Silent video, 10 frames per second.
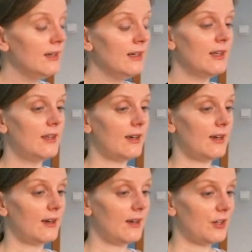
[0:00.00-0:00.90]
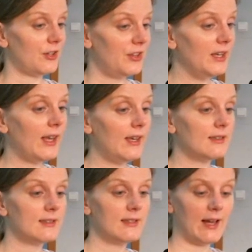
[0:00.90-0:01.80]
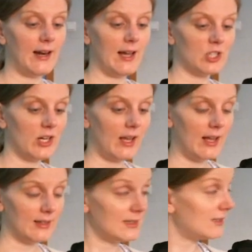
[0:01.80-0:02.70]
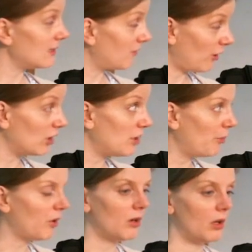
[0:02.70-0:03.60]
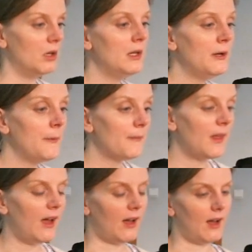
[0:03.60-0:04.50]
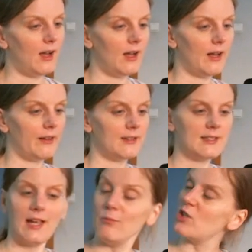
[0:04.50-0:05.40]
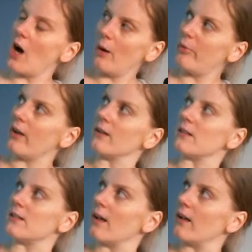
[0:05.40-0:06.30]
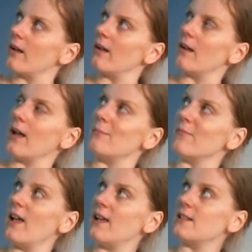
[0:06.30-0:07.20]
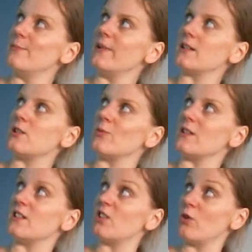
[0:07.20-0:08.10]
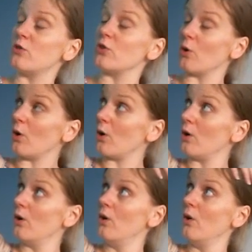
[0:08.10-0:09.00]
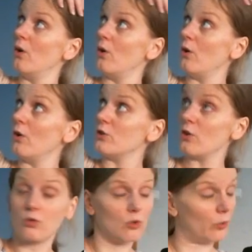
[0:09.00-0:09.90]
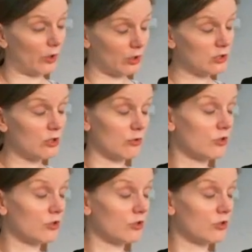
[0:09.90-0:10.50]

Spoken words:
The thing is that actually, and this is very typical, the same topics gets mixed with social words, social